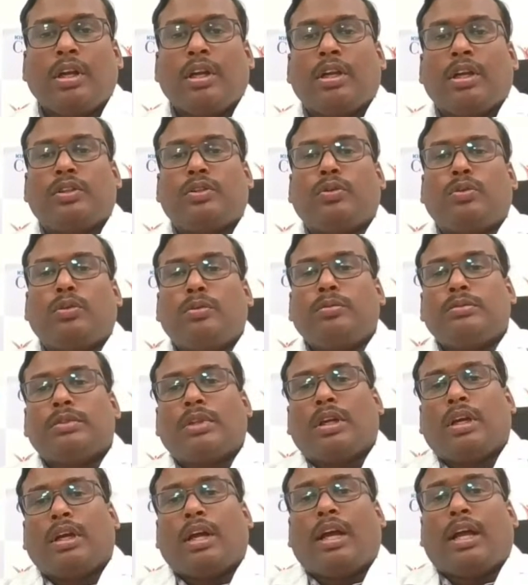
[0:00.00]
So,
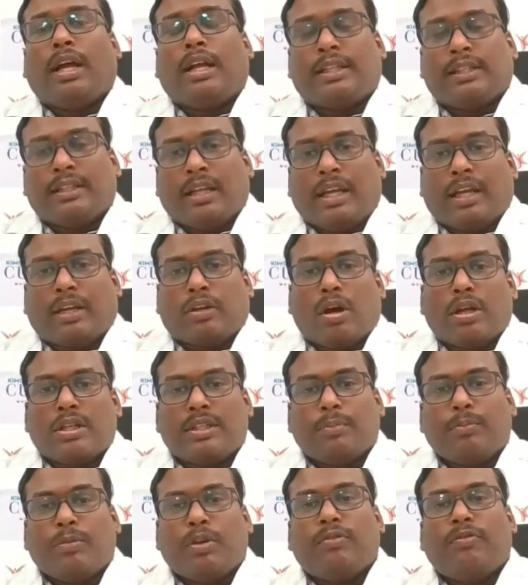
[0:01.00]
a
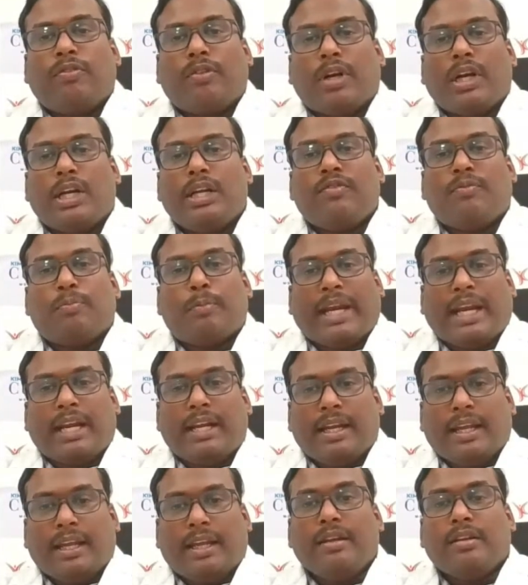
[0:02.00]
concept of World Brain
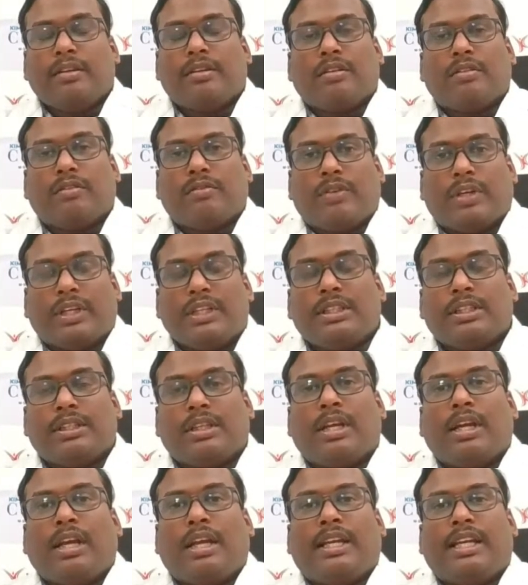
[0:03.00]
Day was
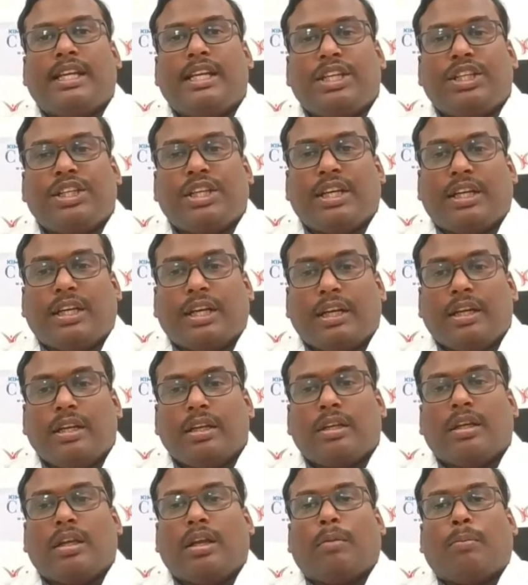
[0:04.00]
initiated
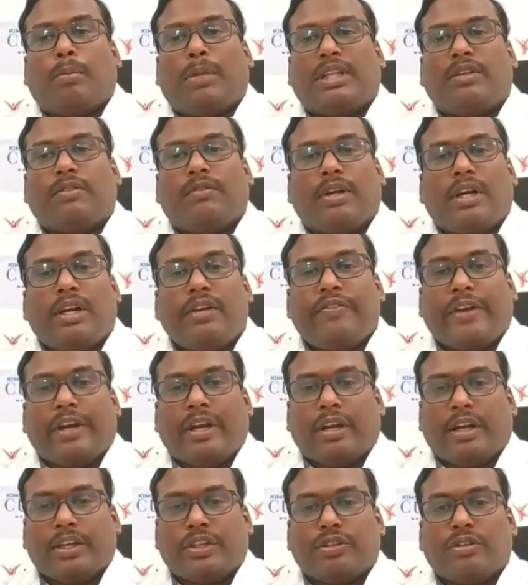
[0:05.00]
by the World
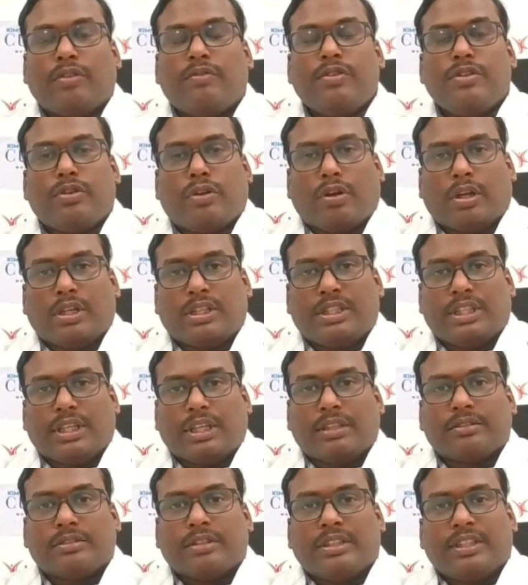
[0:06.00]
Federation of Neurology.
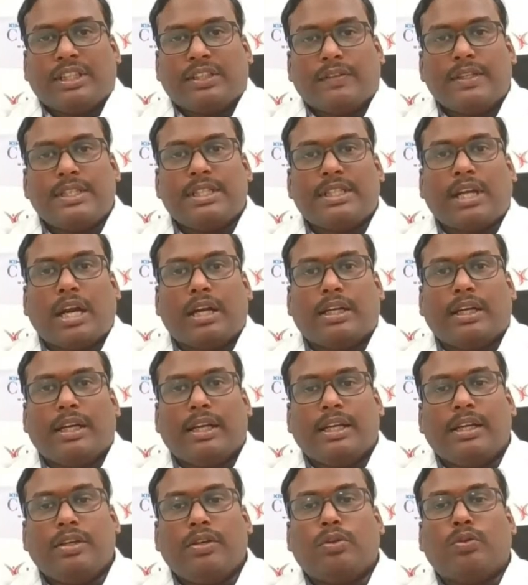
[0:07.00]
This was started
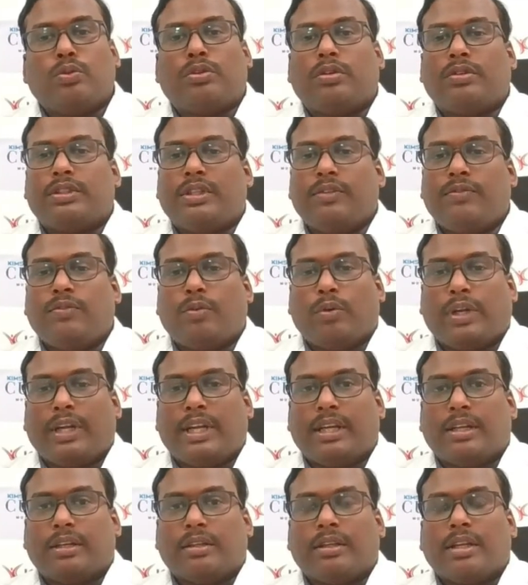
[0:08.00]
in
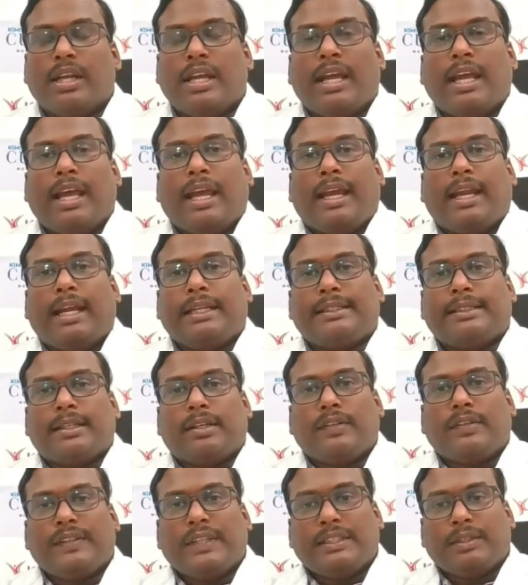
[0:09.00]
2014. It
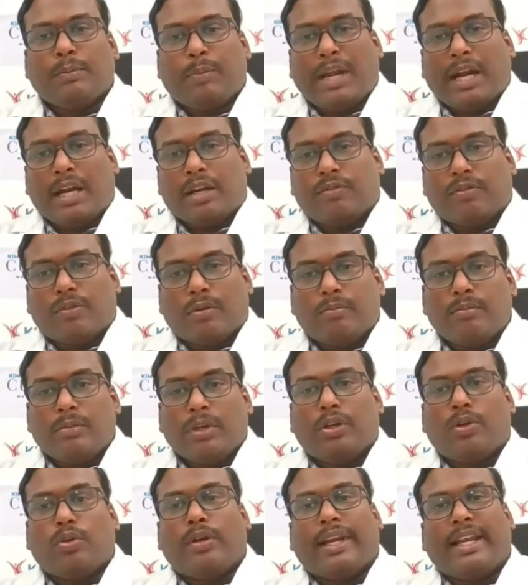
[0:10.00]
serves as a platform
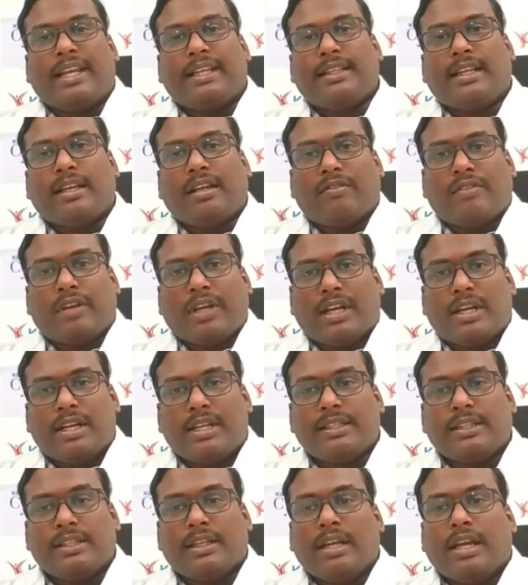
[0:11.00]
to raise the
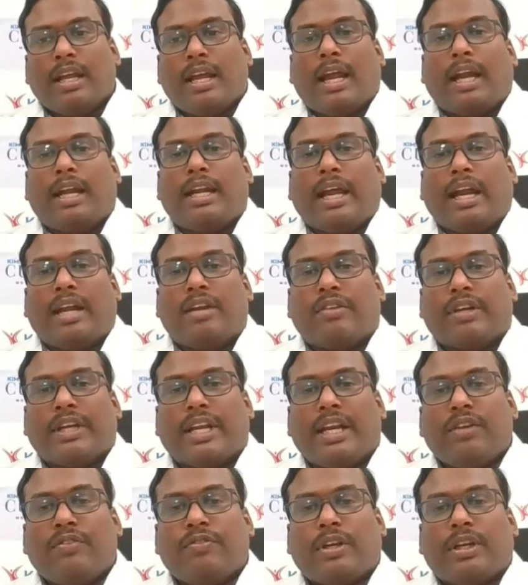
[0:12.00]
awareness and
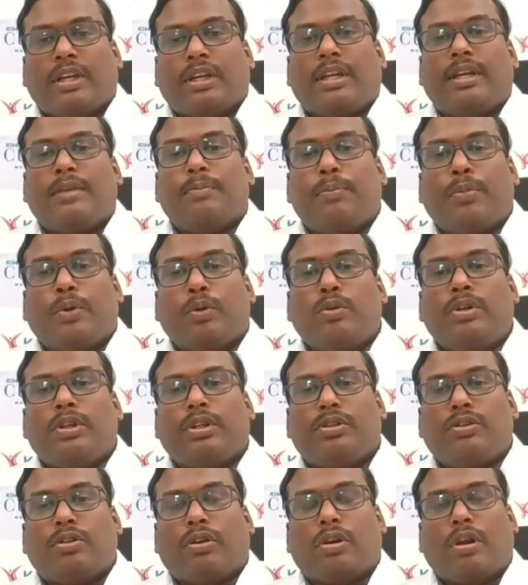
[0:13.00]
advocate for improved
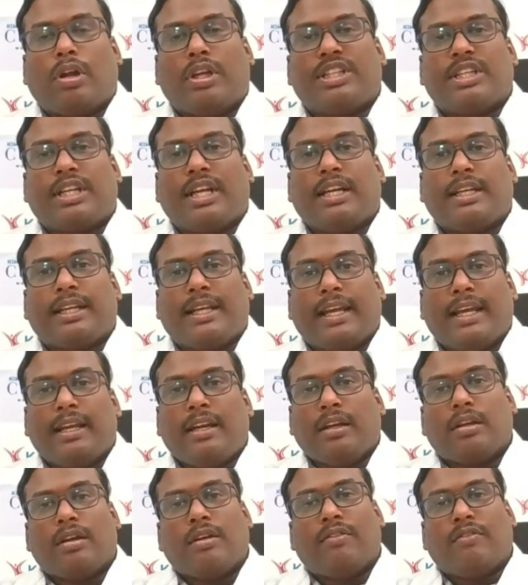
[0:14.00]
neurological care
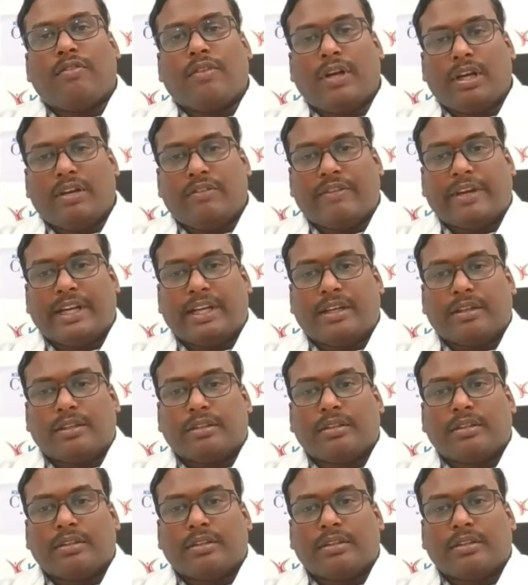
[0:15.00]
worldwide.